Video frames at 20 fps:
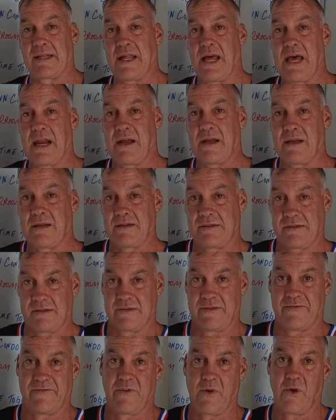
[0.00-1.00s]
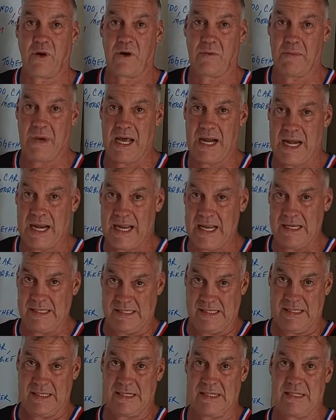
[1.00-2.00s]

A lot of foreign money.